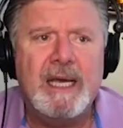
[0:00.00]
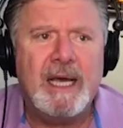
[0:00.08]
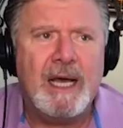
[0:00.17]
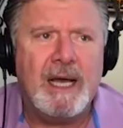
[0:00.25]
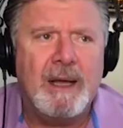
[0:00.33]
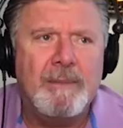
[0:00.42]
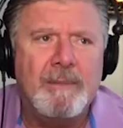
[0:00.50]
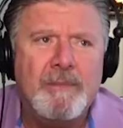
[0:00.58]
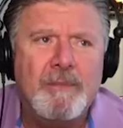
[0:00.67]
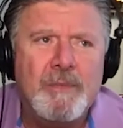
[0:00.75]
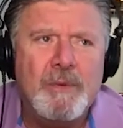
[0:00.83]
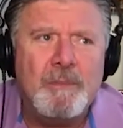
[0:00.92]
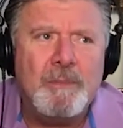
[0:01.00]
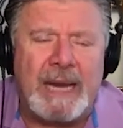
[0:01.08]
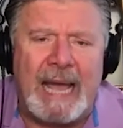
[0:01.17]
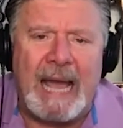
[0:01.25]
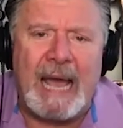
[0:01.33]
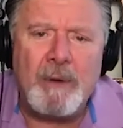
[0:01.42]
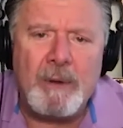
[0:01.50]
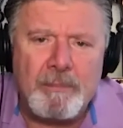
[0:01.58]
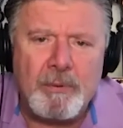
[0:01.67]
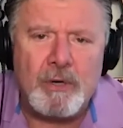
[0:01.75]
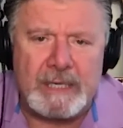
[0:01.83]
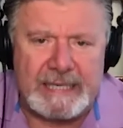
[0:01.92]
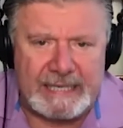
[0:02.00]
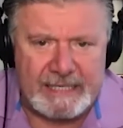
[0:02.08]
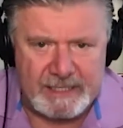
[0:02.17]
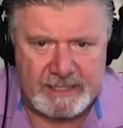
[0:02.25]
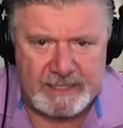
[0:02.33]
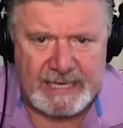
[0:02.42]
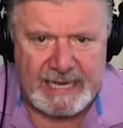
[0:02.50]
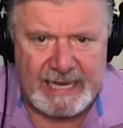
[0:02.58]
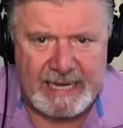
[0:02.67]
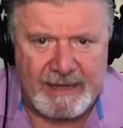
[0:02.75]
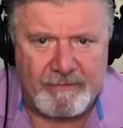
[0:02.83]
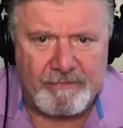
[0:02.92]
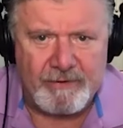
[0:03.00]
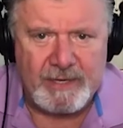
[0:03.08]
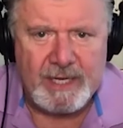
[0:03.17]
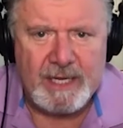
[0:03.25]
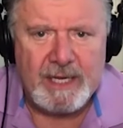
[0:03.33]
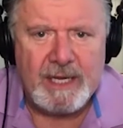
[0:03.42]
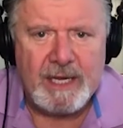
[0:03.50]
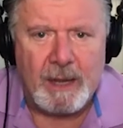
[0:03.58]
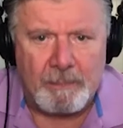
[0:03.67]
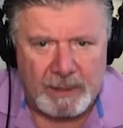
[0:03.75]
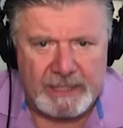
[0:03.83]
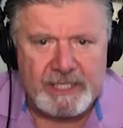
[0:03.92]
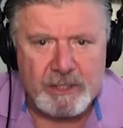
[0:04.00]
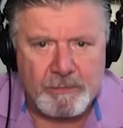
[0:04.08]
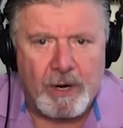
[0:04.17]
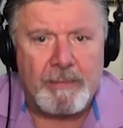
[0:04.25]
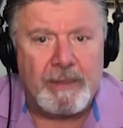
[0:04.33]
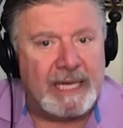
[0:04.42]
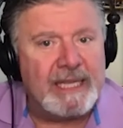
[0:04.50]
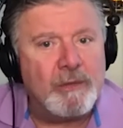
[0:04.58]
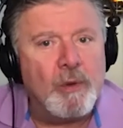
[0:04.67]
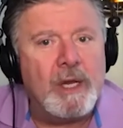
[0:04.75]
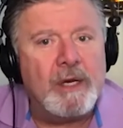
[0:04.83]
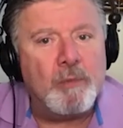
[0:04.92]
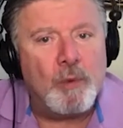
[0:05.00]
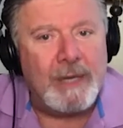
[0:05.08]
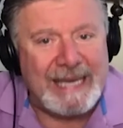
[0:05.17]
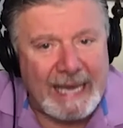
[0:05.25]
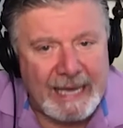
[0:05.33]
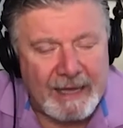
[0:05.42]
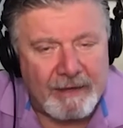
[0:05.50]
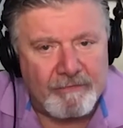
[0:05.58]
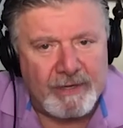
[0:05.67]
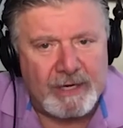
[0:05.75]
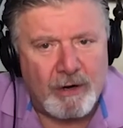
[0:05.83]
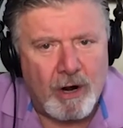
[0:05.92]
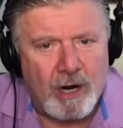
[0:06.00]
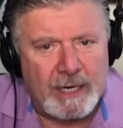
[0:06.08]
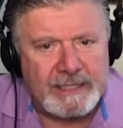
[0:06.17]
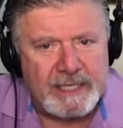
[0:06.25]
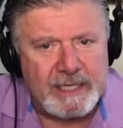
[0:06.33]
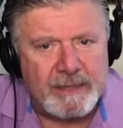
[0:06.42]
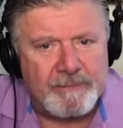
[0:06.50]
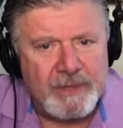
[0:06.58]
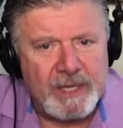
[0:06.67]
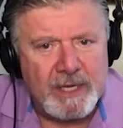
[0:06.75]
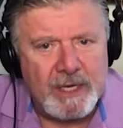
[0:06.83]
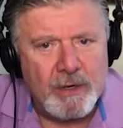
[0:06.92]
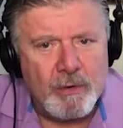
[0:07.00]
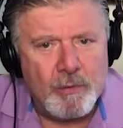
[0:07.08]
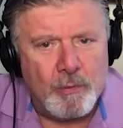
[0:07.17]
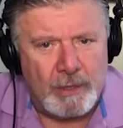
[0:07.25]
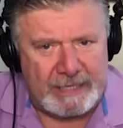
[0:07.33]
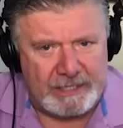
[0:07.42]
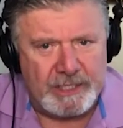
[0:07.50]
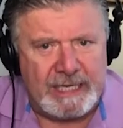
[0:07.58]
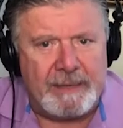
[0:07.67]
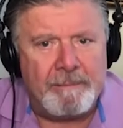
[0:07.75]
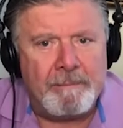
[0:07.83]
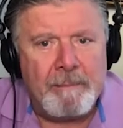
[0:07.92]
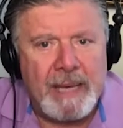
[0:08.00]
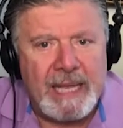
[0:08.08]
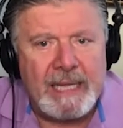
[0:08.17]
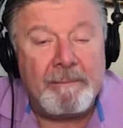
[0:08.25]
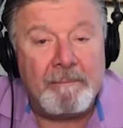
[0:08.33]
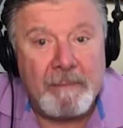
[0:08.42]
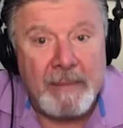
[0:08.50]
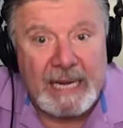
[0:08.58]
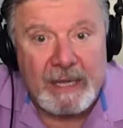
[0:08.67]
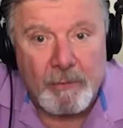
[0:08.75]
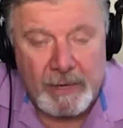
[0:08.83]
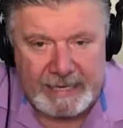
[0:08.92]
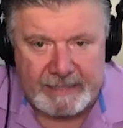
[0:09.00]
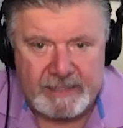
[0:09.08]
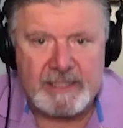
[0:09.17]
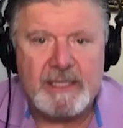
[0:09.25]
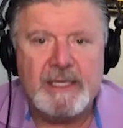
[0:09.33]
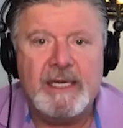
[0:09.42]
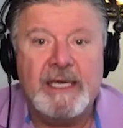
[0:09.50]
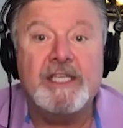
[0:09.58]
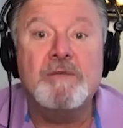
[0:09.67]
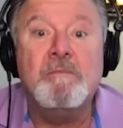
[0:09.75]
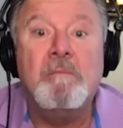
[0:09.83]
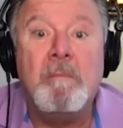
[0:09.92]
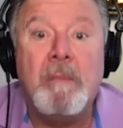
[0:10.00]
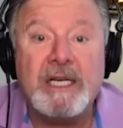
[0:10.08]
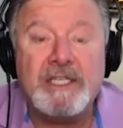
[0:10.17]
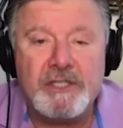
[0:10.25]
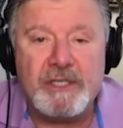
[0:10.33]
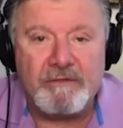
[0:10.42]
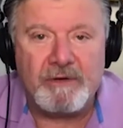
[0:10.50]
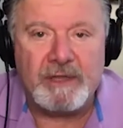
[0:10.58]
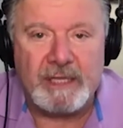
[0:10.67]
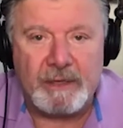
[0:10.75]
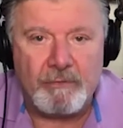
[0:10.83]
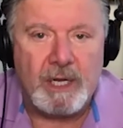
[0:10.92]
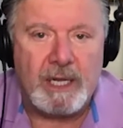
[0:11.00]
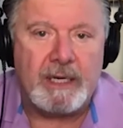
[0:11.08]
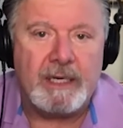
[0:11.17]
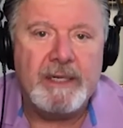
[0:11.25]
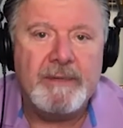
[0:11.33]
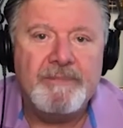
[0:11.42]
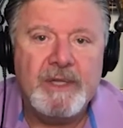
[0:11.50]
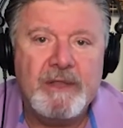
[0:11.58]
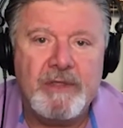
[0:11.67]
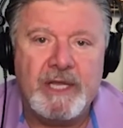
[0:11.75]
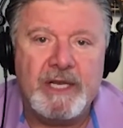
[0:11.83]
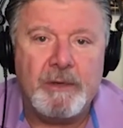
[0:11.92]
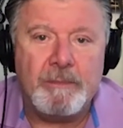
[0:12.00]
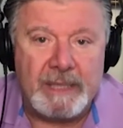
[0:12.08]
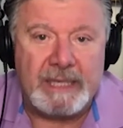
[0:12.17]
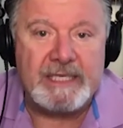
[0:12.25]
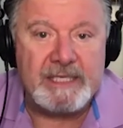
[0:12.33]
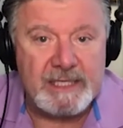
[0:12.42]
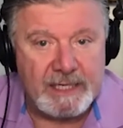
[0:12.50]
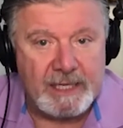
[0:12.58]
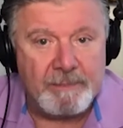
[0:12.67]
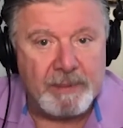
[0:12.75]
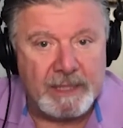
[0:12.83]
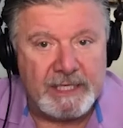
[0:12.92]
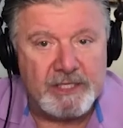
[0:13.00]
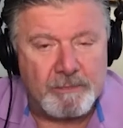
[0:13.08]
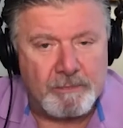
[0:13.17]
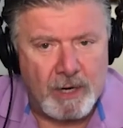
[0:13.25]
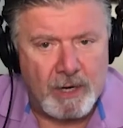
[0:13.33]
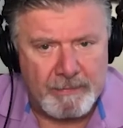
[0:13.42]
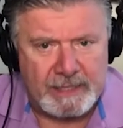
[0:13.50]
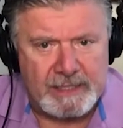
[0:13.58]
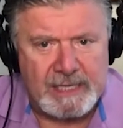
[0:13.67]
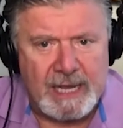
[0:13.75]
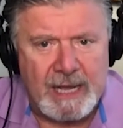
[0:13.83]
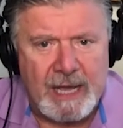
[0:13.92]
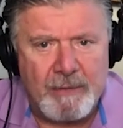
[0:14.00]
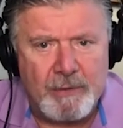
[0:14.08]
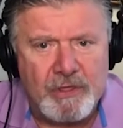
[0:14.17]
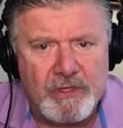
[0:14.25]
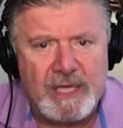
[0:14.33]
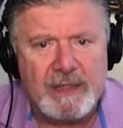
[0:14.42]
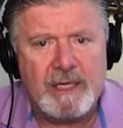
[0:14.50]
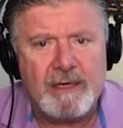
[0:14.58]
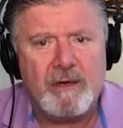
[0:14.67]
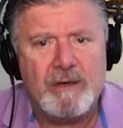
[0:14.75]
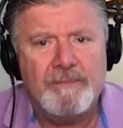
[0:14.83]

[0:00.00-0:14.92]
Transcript: But how important is it to have a police department like the one we have in Arlington, which in many, many ways is much differently run than your big city police departments? I would think that